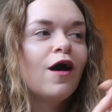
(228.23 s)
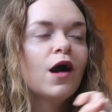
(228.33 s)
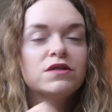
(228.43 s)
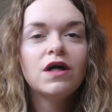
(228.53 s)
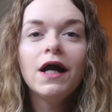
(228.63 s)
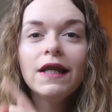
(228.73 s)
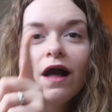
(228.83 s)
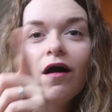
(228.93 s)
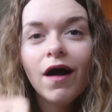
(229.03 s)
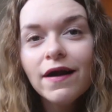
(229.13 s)
I would highly,
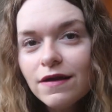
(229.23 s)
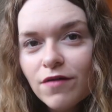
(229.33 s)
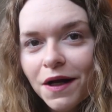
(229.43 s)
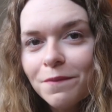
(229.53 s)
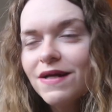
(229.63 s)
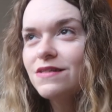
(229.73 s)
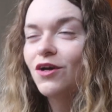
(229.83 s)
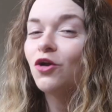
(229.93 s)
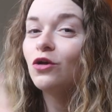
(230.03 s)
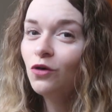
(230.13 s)
highly
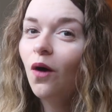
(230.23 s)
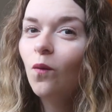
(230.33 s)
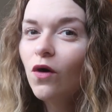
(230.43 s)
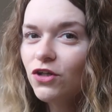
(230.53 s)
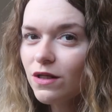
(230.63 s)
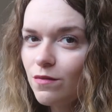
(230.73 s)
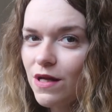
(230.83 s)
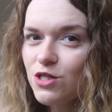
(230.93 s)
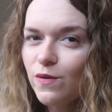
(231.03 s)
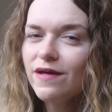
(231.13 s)
recommend not watching
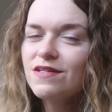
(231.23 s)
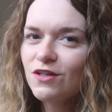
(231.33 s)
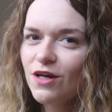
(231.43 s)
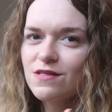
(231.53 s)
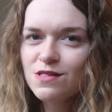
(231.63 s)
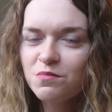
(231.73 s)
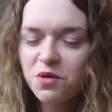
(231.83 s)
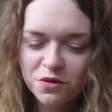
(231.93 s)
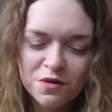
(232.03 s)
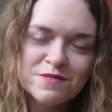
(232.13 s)
me do it to learn
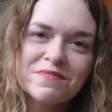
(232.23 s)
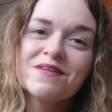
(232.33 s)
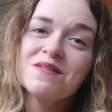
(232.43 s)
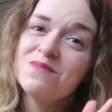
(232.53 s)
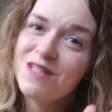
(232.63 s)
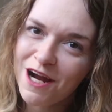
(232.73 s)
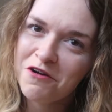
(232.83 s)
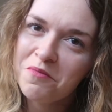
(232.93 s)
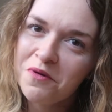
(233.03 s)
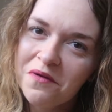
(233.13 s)
simple knots, because I'm
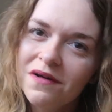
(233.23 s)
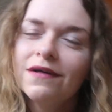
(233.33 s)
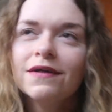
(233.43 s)
terrible.